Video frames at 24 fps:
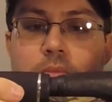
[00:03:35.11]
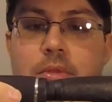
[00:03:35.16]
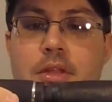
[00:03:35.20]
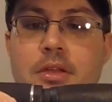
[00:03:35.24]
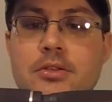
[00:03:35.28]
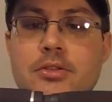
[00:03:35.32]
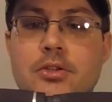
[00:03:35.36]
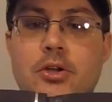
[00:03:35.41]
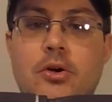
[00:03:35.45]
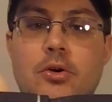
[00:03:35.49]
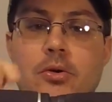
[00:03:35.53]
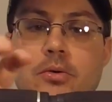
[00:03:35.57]

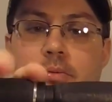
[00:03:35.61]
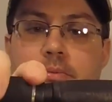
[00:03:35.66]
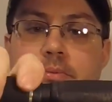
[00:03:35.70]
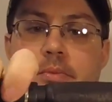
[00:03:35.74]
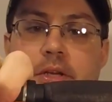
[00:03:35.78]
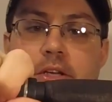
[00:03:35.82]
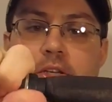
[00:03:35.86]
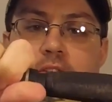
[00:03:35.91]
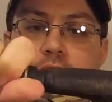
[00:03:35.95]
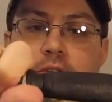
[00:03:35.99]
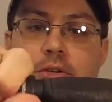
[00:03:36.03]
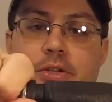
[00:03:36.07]
So
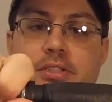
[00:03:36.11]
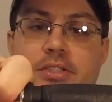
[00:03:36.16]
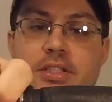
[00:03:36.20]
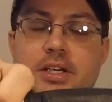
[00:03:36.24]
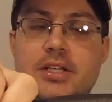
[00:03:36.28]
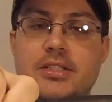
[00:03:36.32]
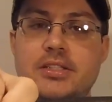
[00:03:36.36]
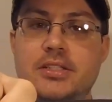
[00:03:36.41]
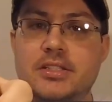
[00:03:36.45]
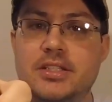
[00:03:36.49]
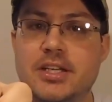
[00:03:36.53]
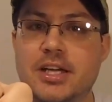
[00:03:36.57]
make sure it's
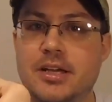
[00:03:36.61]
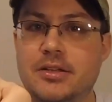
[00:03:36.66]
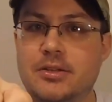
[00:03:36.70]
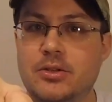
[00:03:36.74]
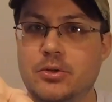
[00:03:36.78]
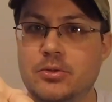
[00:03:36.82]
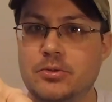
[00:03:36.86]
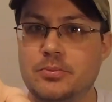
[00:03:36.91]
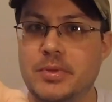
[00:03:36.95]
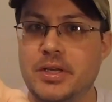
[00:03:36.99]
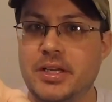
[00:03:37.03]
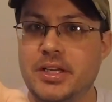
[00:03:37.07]
nice and tight.
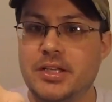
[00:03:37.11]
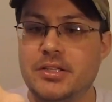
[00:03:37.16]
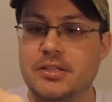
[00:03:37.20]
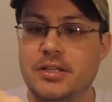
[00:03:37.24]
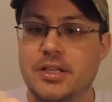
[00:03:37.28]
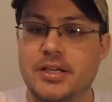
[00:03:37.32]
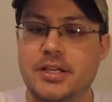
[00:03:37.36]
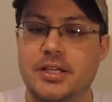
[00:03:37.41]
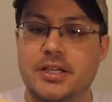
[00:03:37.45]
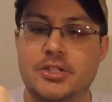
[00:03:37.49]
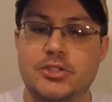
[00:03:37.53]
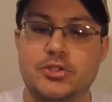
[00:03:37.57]
Don't make it
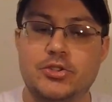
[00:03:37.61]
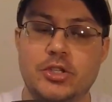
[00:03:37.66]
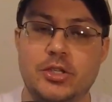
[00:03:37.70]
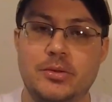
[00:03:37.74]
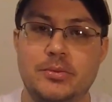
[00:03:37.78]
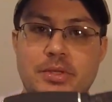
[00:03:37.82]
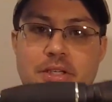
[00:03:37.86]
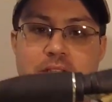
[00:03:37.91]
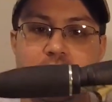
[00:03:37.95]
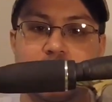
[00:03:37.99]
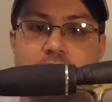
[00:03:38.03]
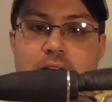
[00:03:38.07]
like
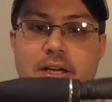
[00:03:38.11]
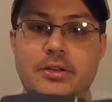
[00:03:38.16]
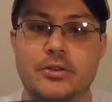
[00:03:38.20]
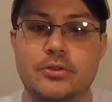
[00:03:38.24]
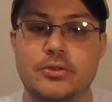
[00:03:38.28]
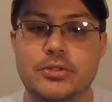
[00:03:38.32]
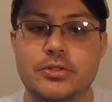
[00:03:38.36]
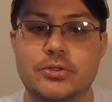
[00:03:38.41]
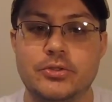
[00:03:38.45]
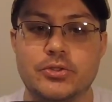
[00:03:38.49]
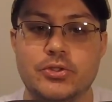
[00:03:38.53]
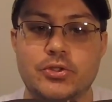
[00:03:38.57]
extremely tight or
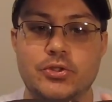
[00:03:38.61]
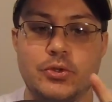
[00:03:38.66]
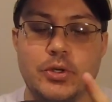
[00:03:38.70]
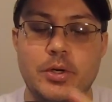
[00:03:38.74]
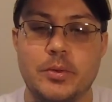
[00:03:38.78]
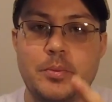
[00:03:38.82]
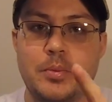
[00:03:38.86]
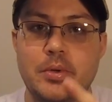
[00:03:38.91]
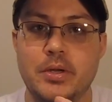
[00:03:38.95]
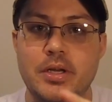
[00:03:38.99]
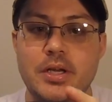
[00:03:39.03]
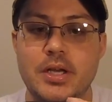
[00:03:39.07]
you'll strip.
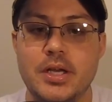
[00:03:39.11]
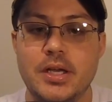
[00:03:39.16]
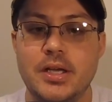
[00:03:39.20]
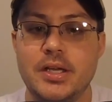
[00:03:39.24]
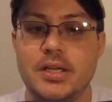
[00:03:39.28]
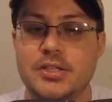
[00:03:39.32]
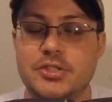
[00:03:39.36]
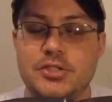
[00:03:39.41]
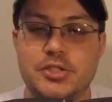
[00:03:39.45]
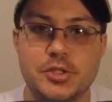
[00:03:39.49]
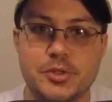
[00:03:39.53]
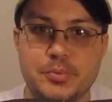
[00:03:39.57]

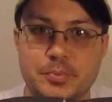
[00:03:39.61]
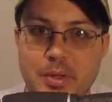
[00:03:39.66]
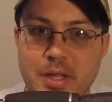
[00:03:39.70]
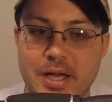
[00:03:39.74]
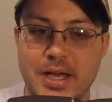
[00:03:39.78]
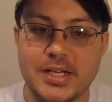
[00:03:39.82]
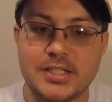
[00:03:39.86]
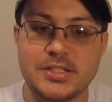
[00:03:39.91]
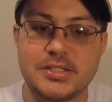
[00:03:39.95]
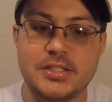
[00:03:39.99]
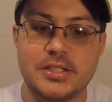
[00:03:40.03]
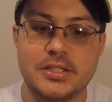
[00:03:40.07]
It's just
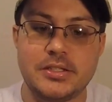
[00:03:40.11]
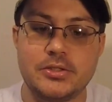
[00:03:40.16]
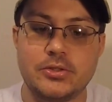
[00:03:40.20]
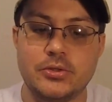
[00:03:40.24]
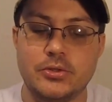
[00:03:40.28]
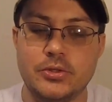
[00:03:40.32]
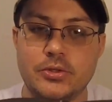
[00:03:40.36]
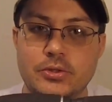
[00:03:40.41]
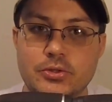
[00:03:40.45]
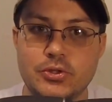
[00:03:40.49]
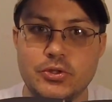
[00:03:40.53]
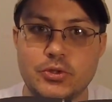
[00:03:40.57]
plastic, so
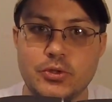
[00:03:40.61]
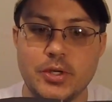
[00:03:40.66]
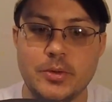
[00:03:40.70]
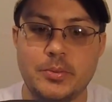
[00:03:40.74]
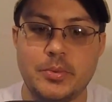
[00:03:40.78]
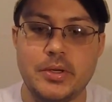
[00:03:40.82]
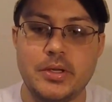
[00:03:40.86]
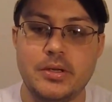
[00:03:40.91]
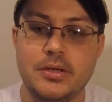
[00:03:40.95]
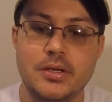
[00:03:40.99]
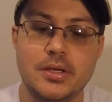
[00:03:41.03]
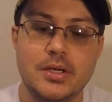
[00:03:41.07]
you'll strip
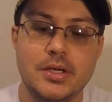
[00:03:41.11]
it.